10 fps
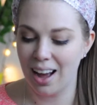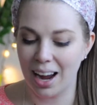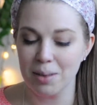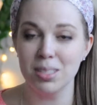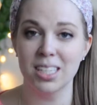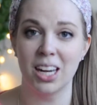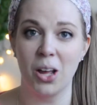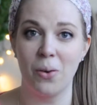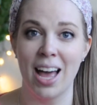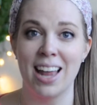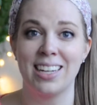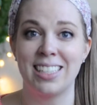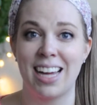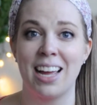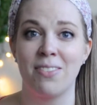I'm just going to go ahead and
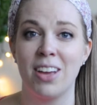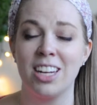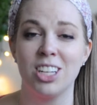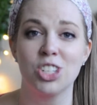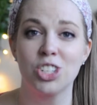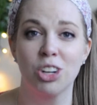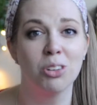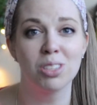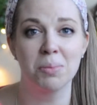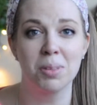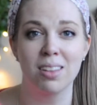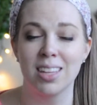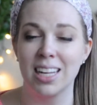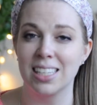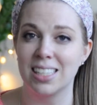dive in and show you some of the
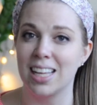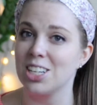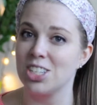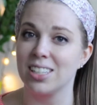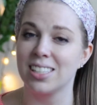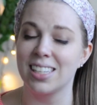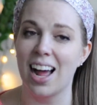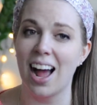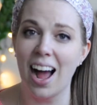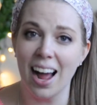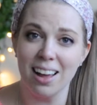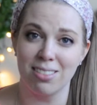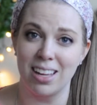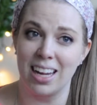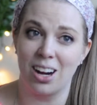things that just I
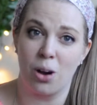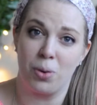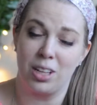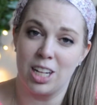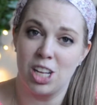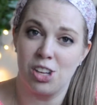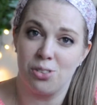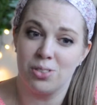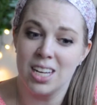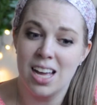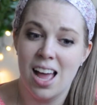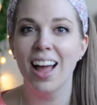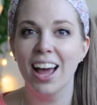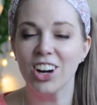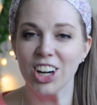think are really cute
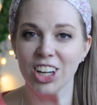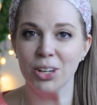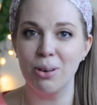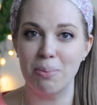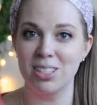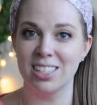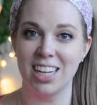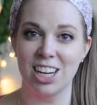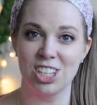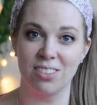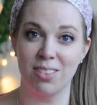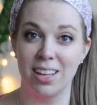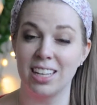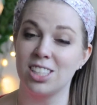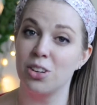and are a good representation of the
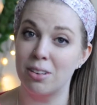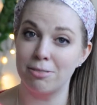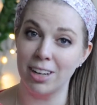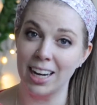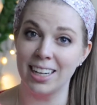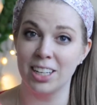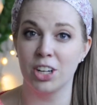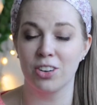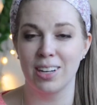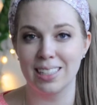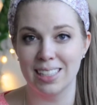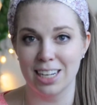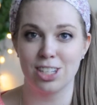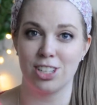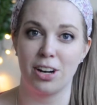things that you can find in a Korean
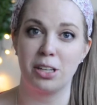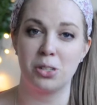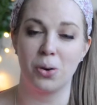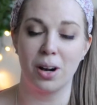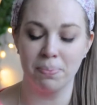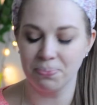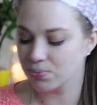stationery store.